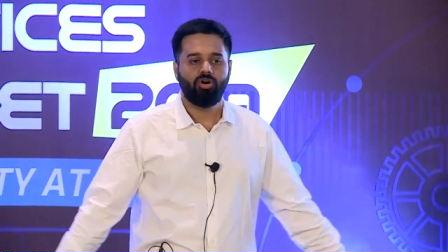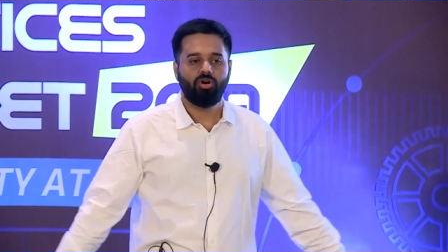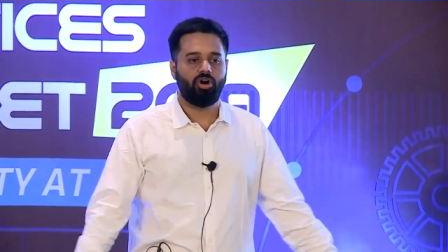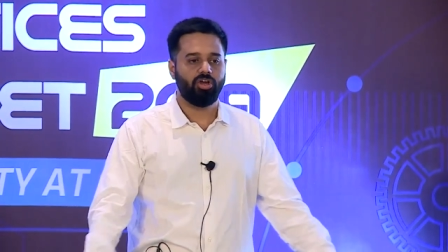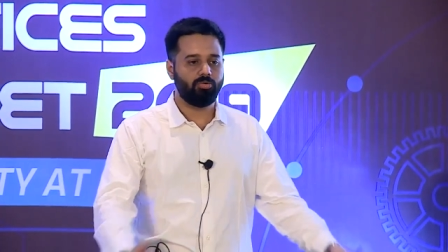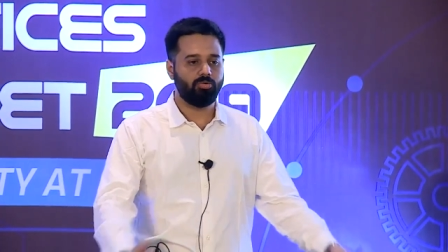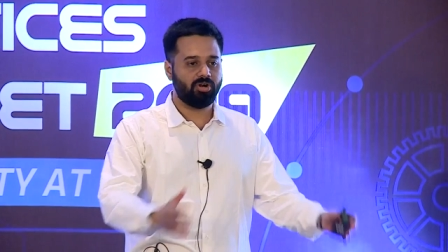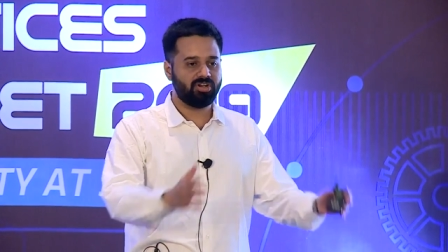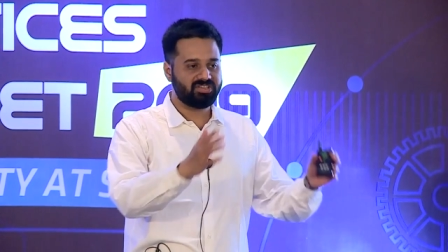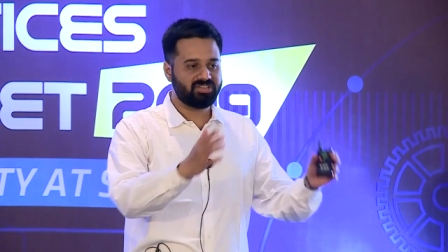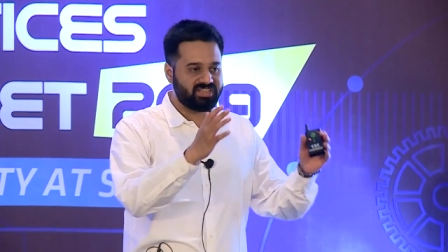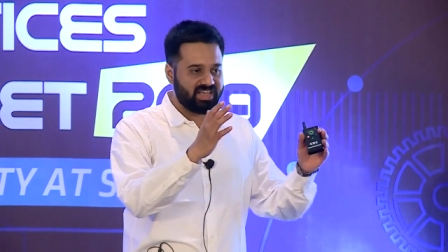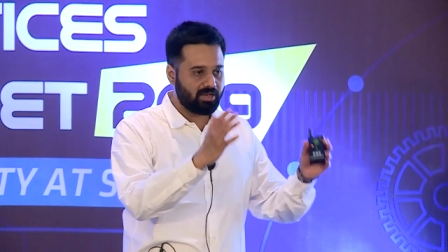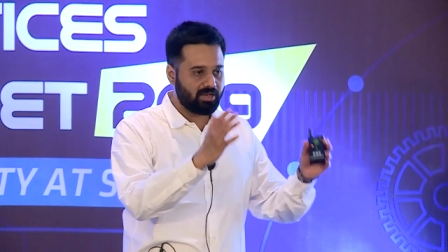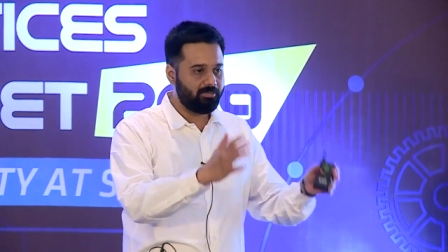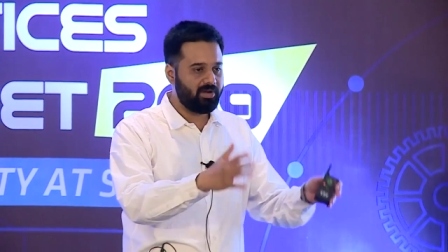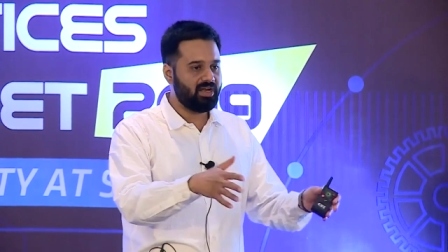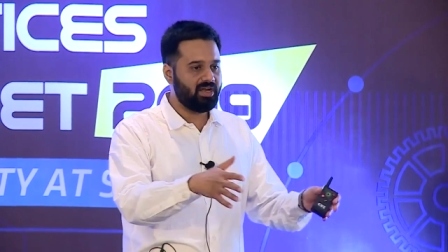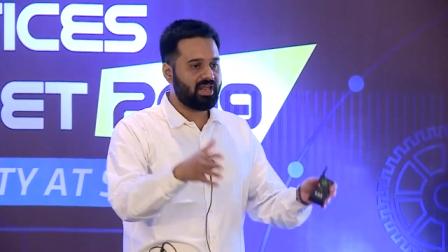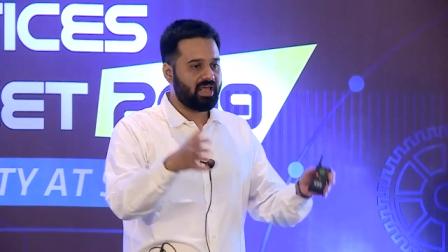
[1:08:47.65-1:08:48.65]
or you want to
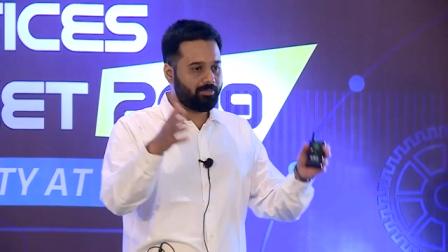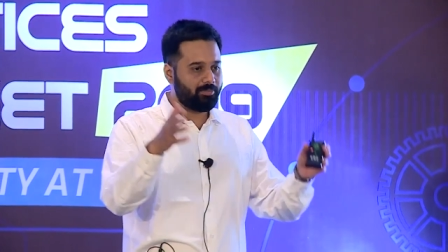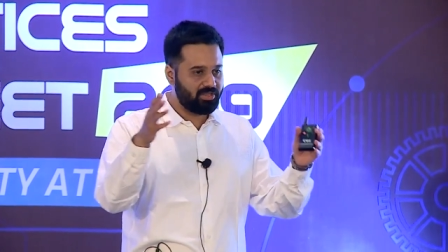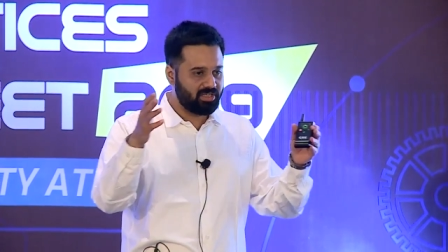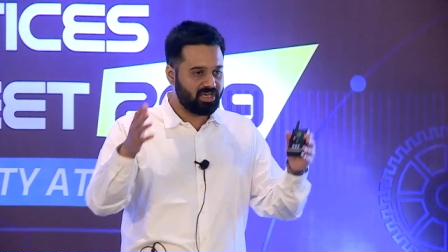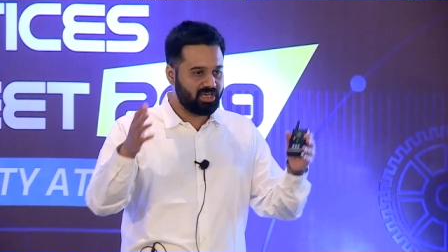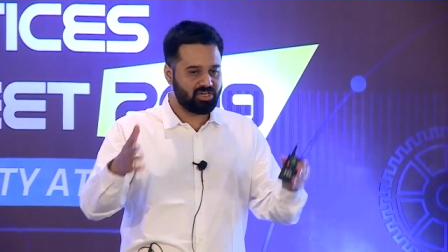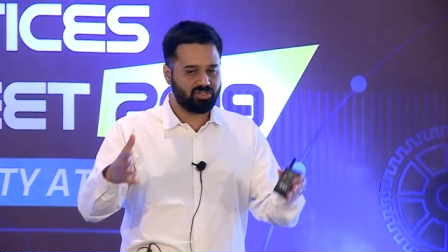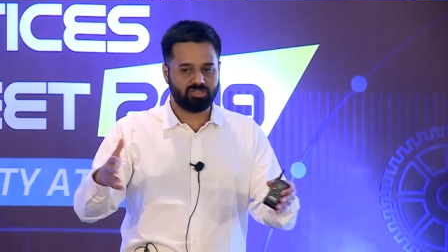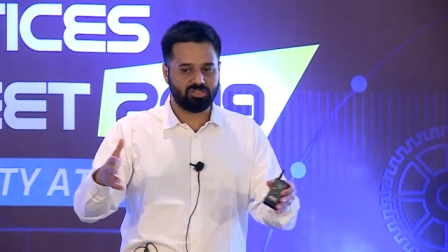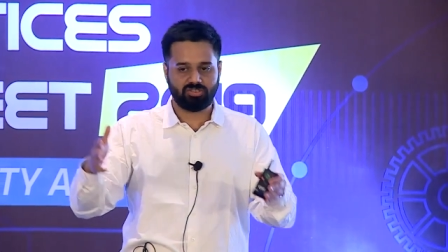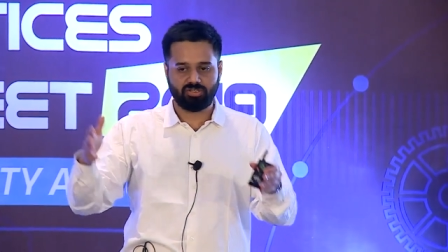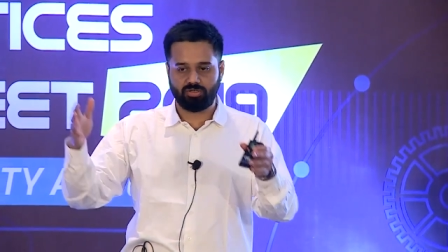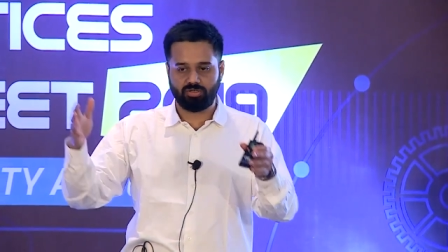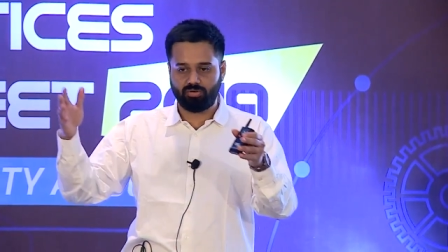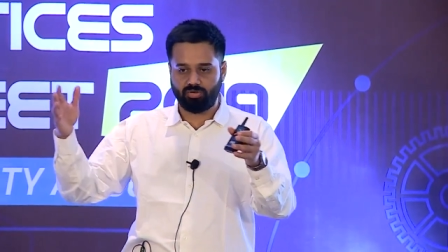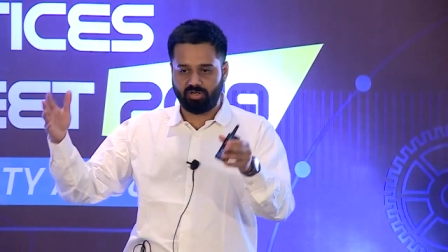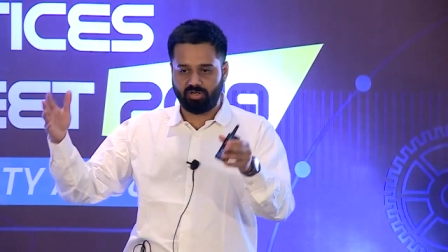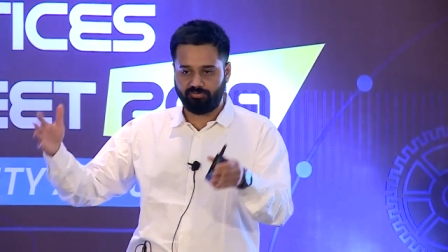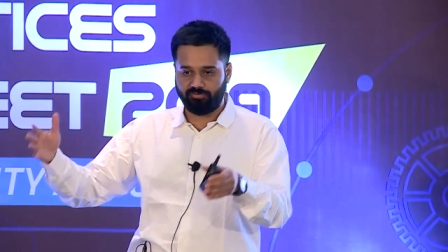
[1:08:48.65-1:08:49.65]
segment applications
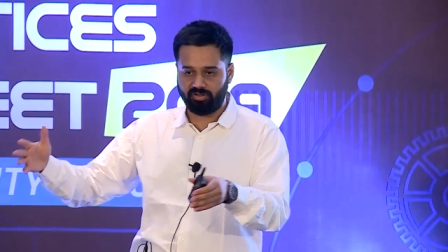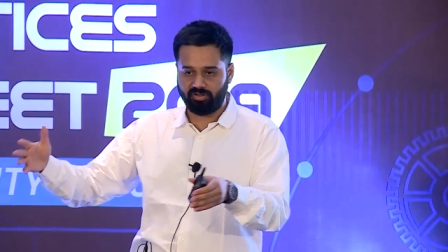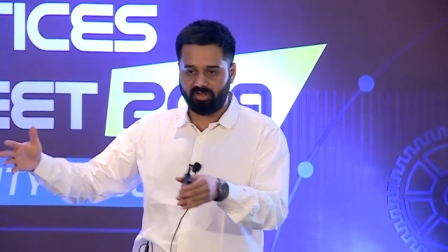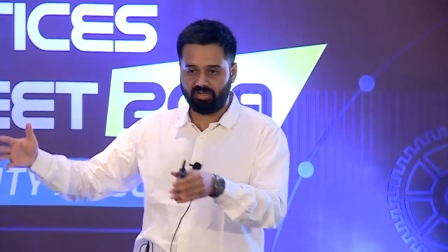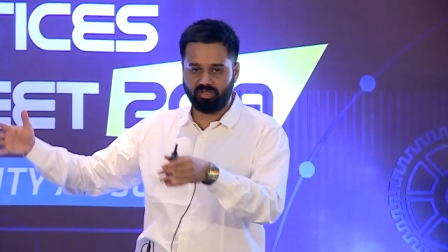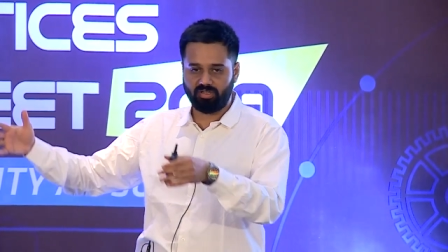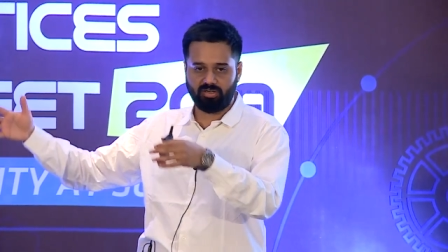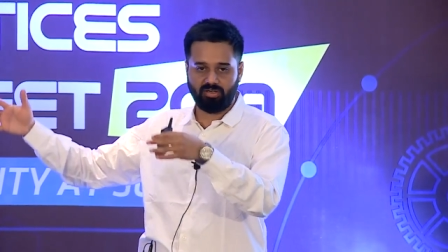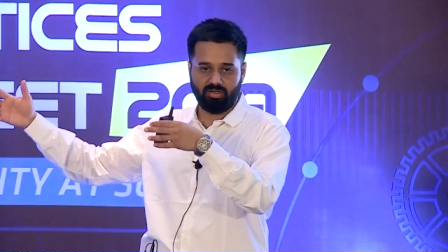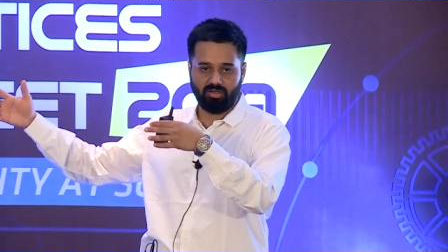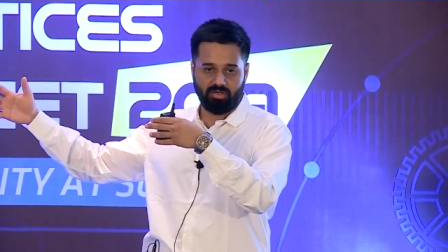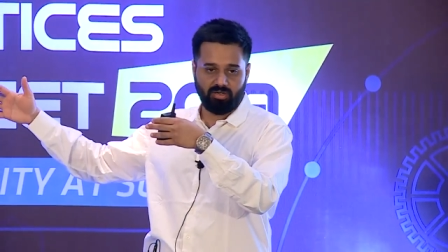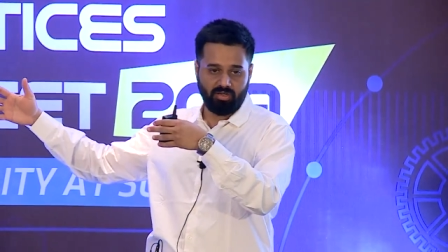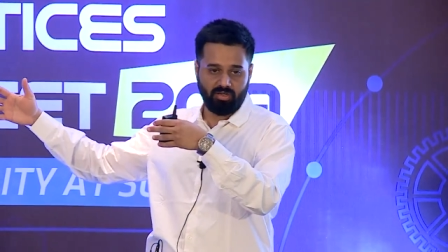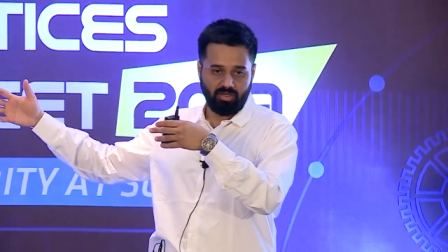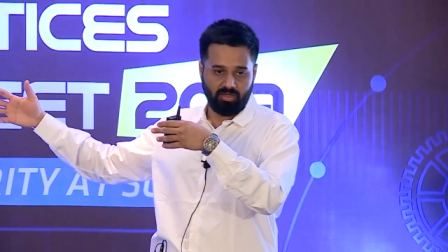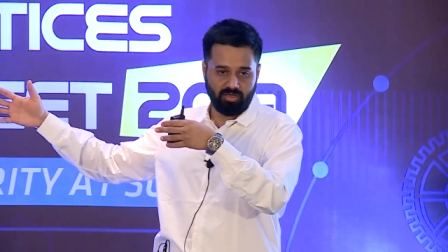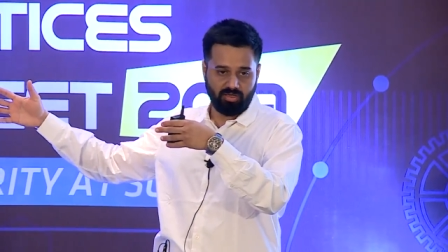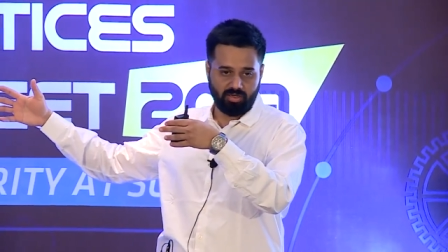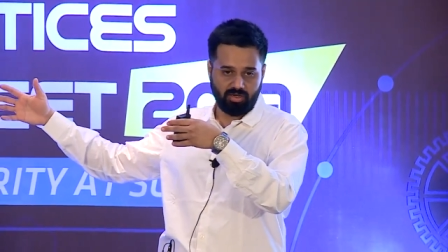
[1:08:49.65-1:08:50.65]
into different
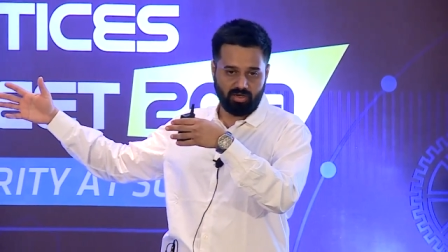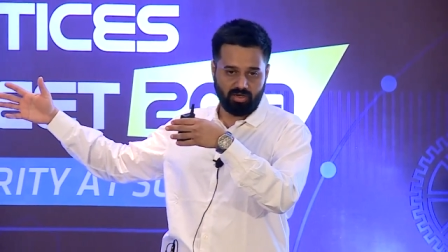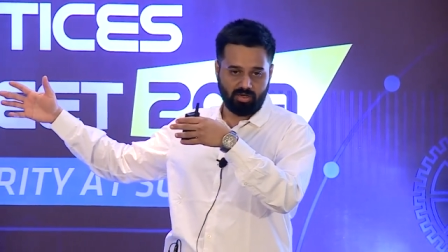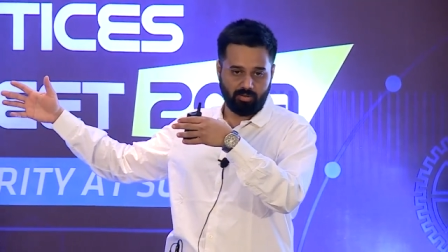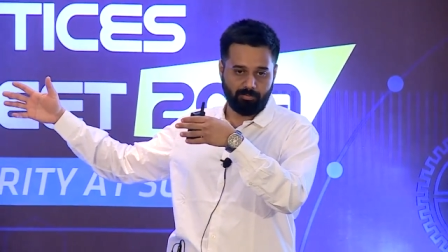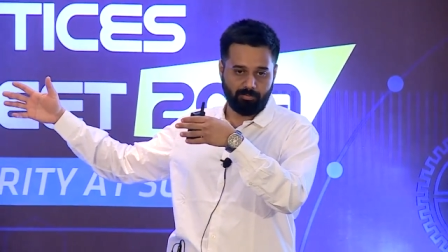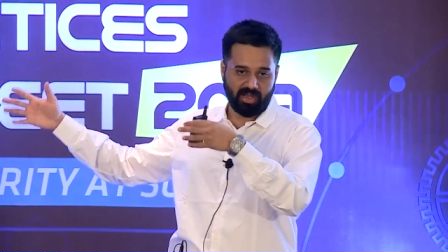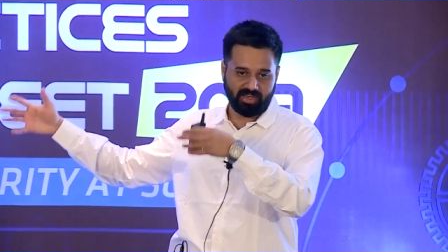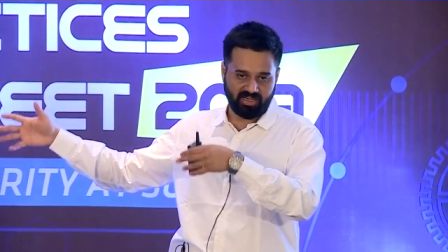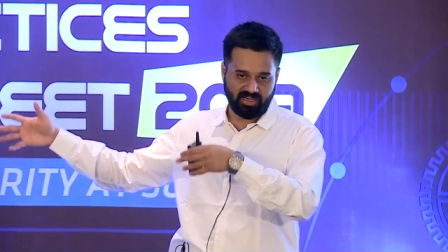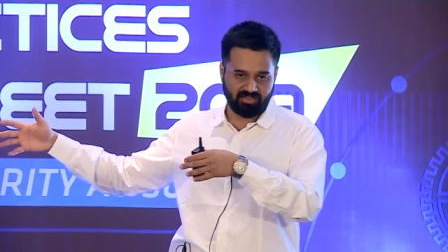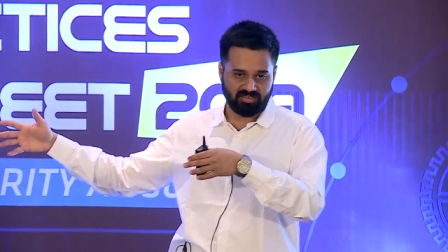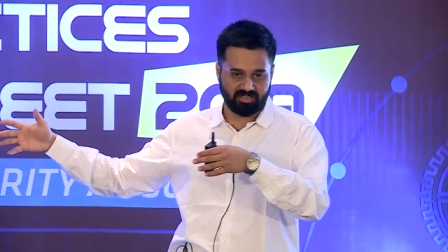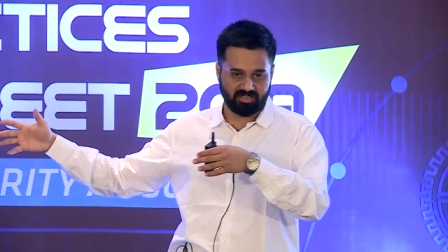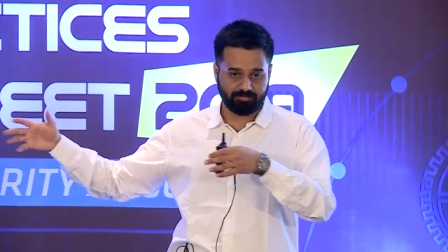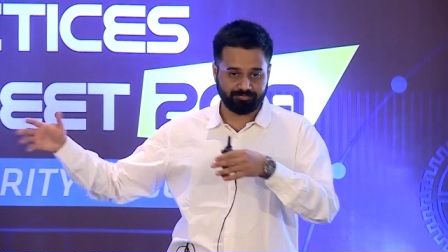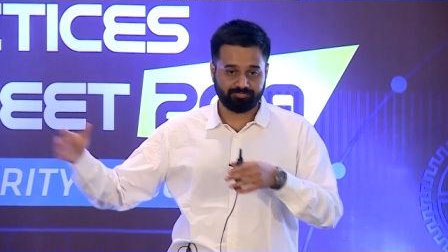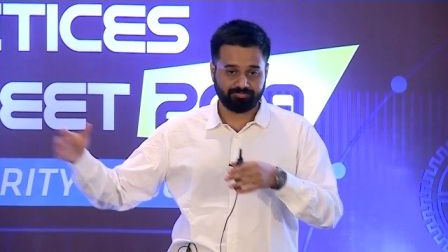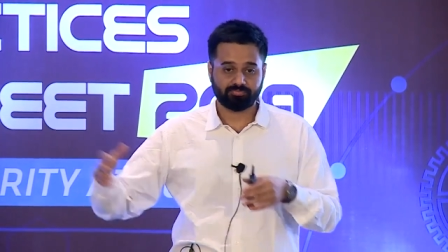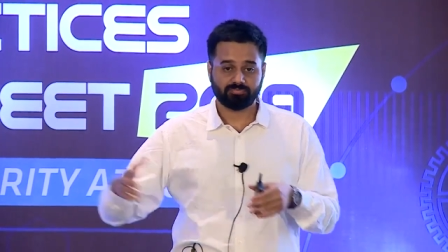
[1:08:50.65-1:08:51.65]
buckets
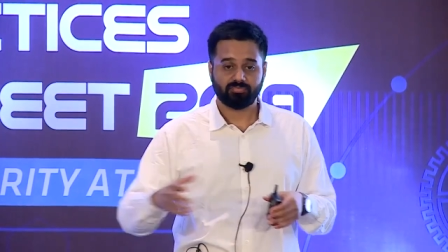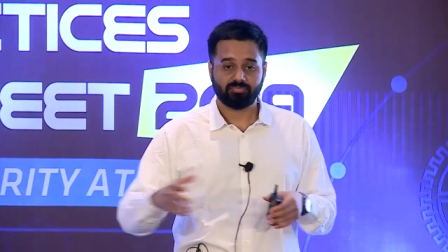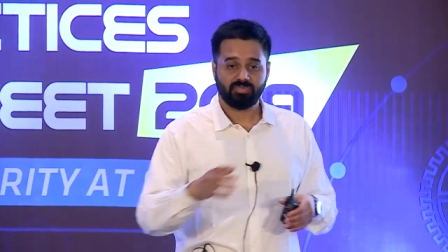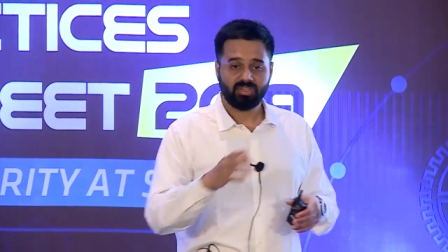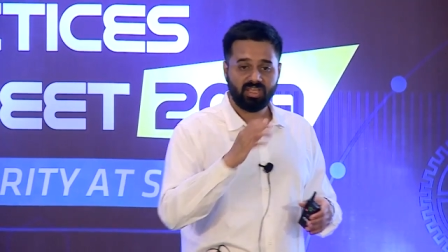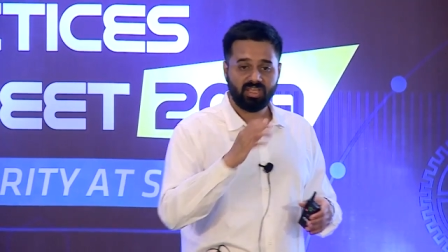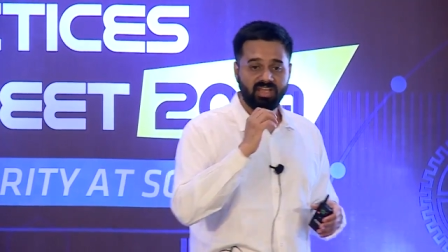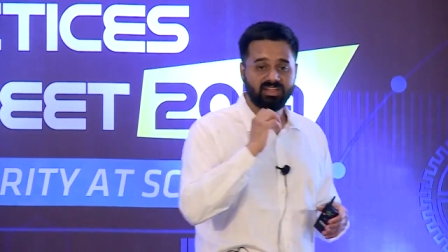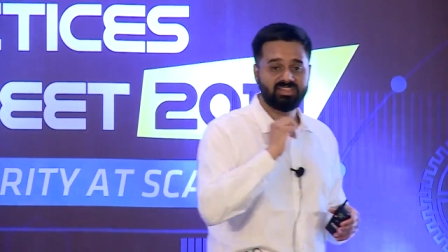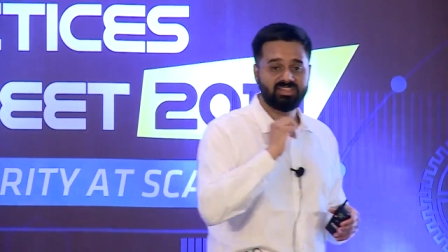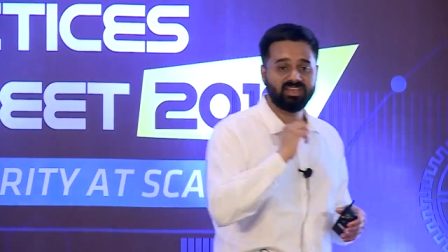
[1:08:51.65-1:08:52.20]
and